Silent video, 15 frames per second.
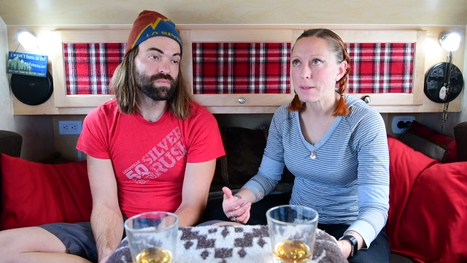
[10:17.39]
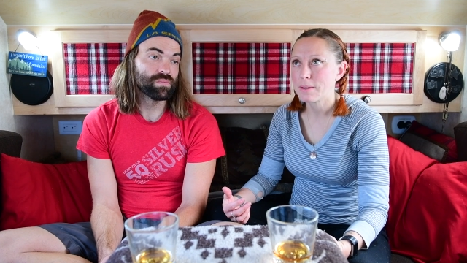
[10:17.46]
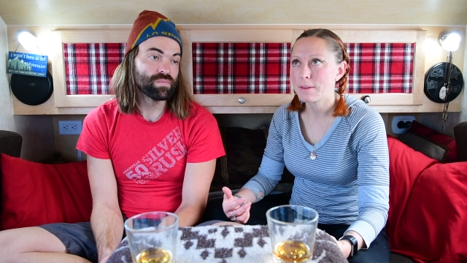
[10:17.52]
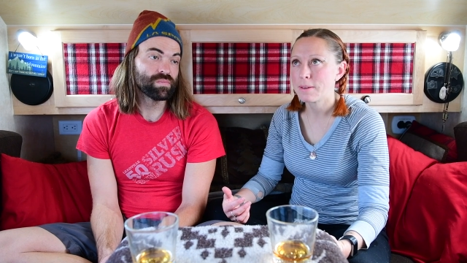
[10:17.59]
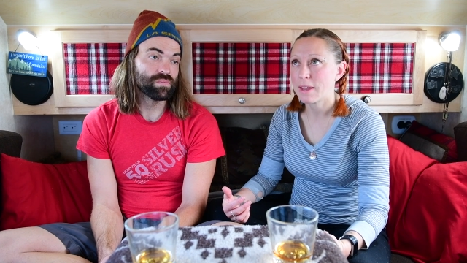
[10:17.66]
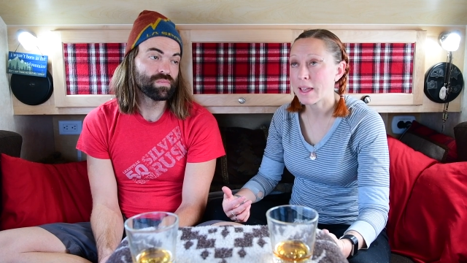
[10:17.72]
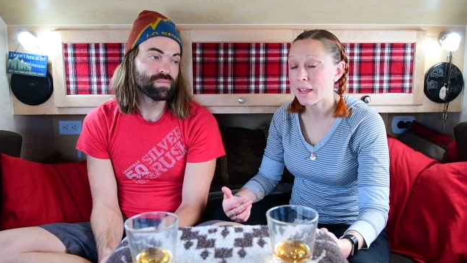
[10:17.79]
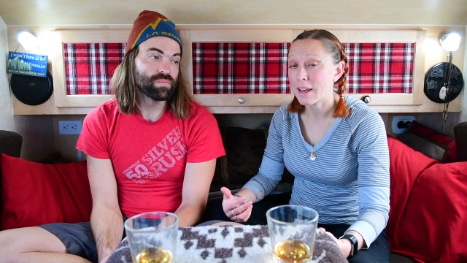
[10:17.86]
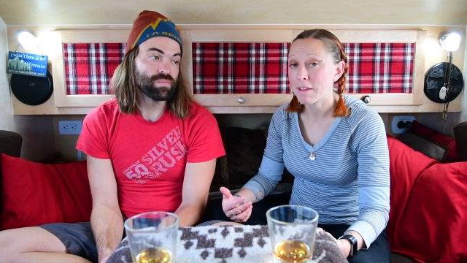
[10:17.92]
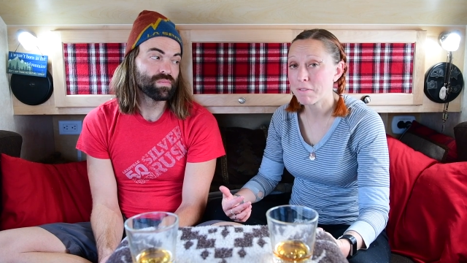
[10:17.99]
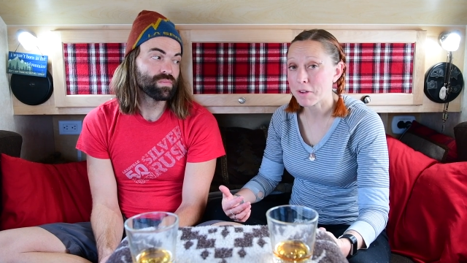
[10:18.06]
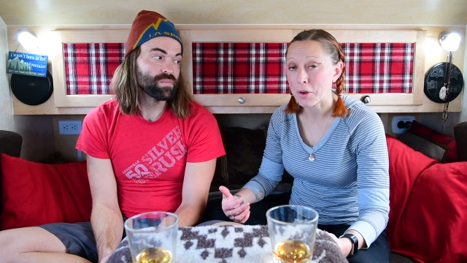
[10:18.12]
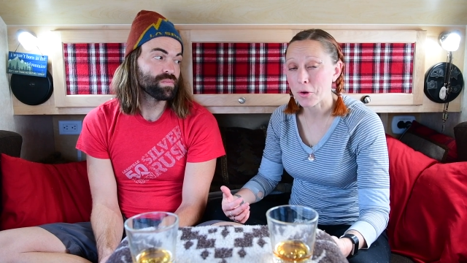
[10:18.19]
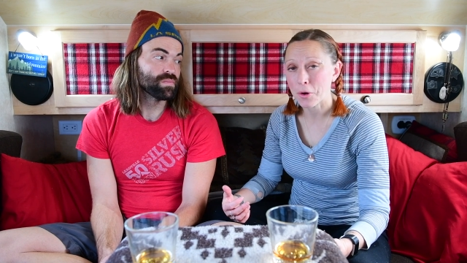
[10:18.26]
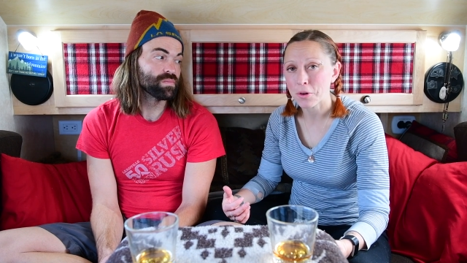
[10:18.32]
Speaker 1: negative
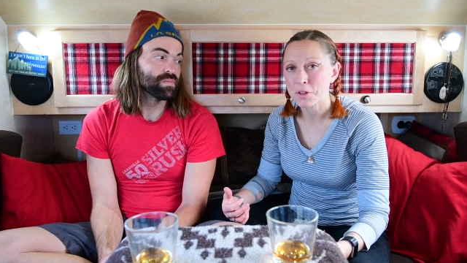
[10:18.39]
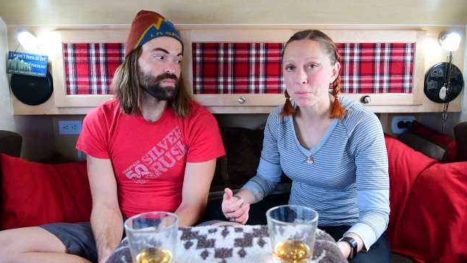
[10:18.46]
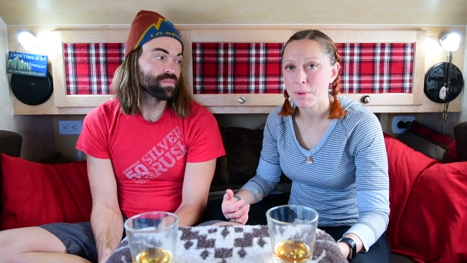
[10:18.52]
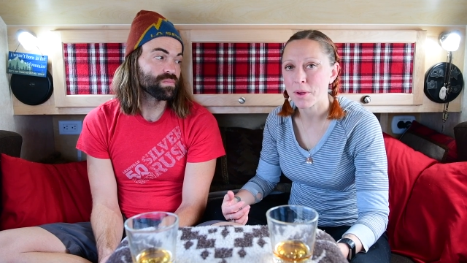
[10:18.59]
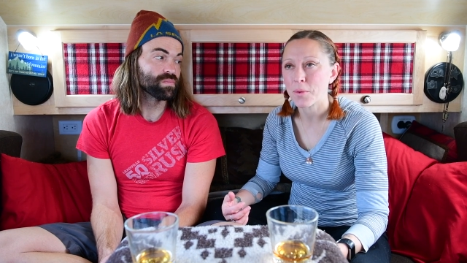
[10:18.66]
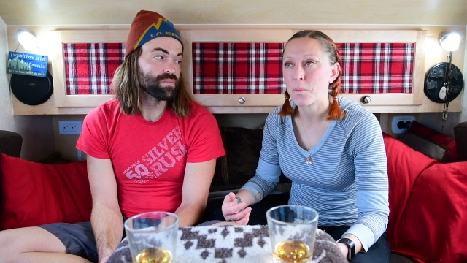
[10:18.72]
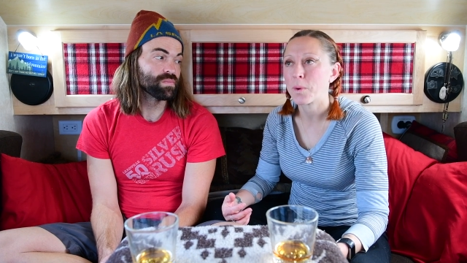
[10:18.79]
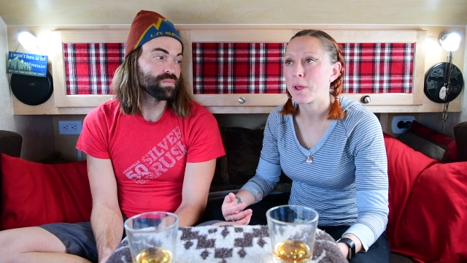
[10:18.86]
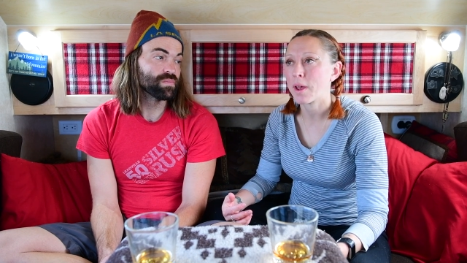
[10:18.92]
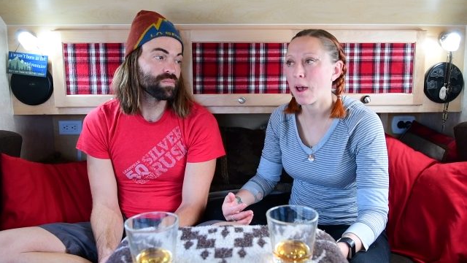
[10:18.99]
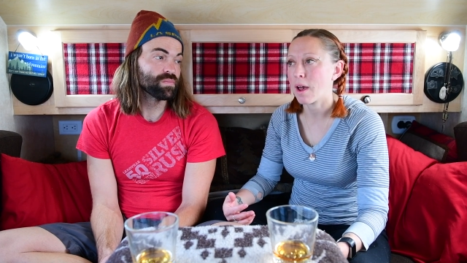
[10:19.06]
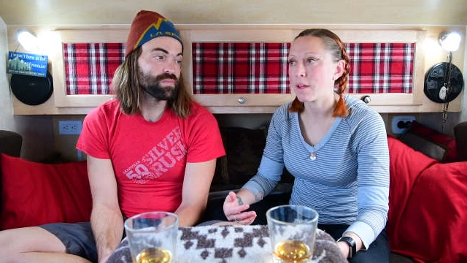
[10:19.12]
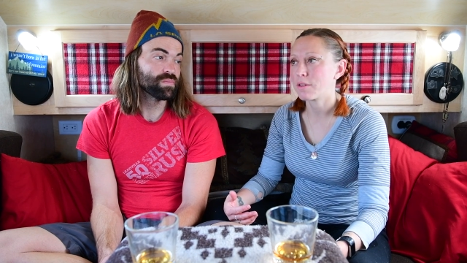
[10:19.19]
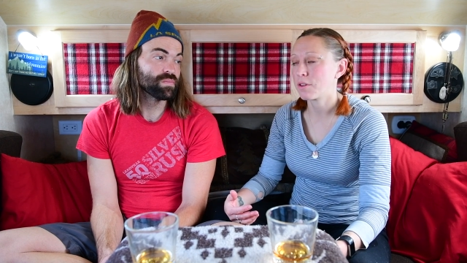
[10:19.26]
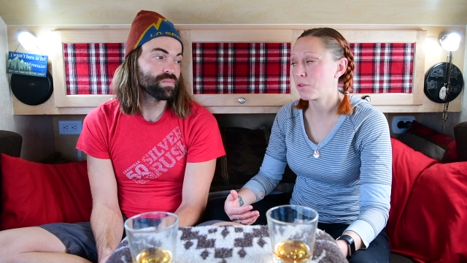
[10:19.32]
encouragement we
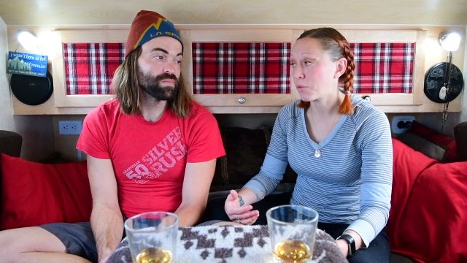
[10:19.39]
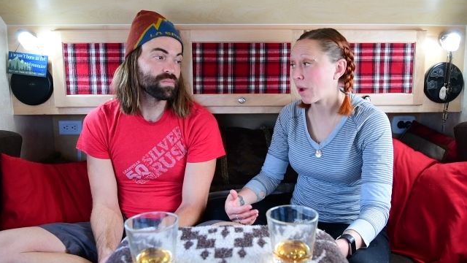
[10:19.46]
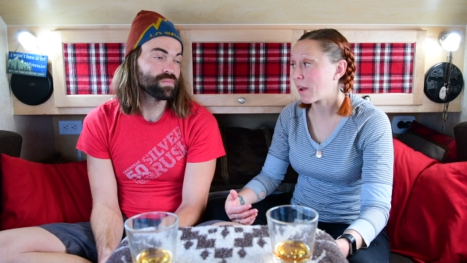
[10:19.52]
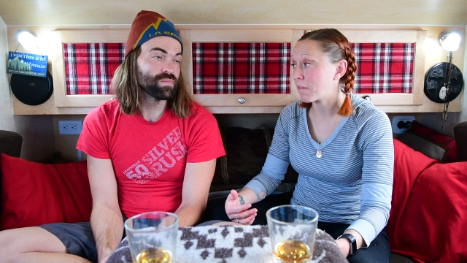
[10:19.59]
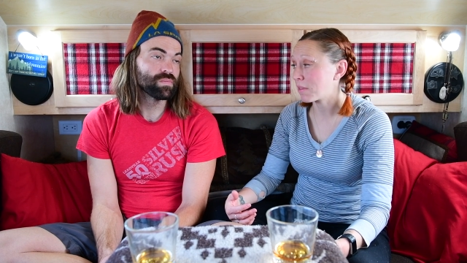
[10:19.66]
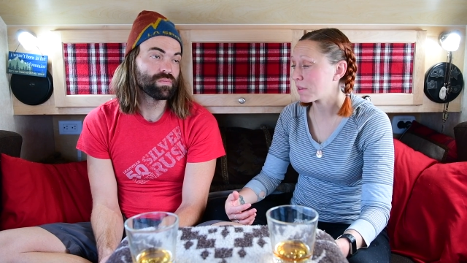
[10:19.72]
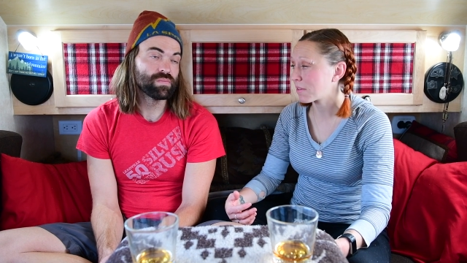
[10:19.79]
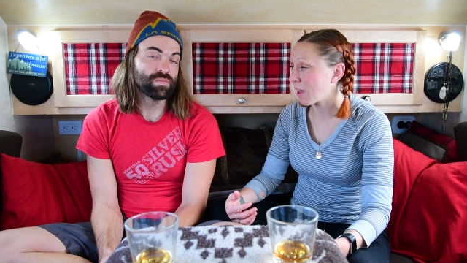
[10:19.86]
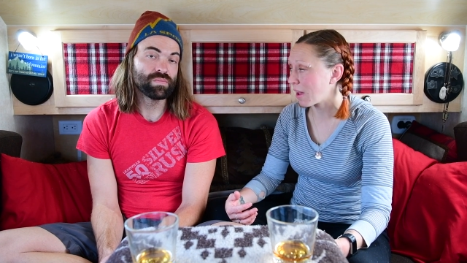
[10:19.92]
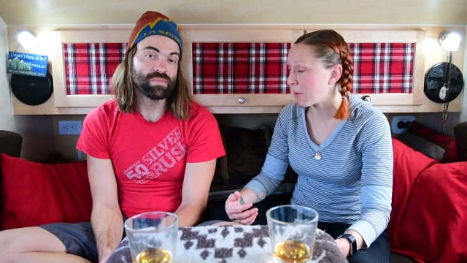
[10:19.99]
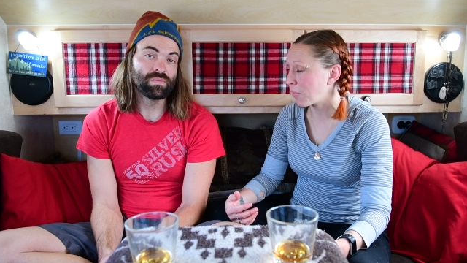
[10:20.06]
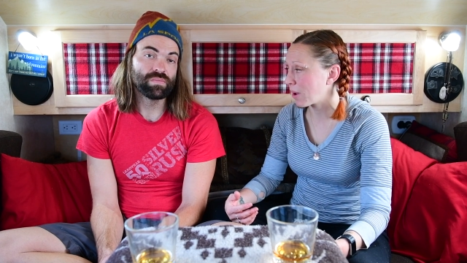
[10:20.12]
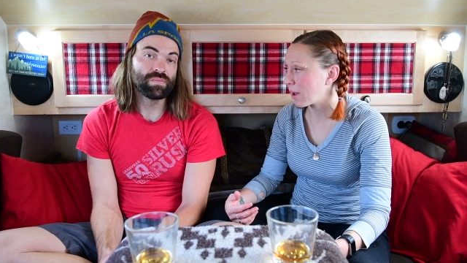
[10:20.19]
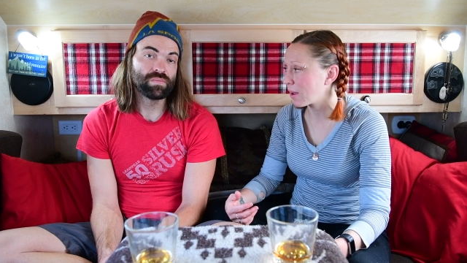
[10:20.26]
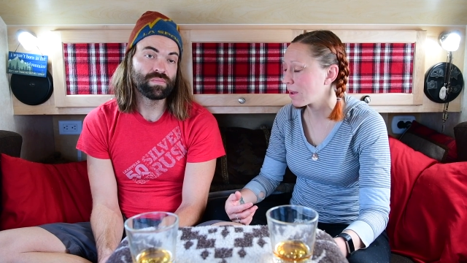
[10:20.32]
got to drive this
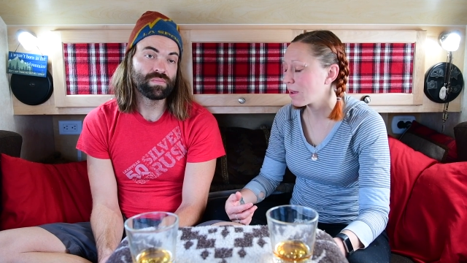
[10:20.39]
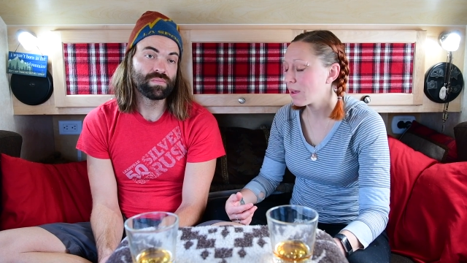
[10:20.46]
highway.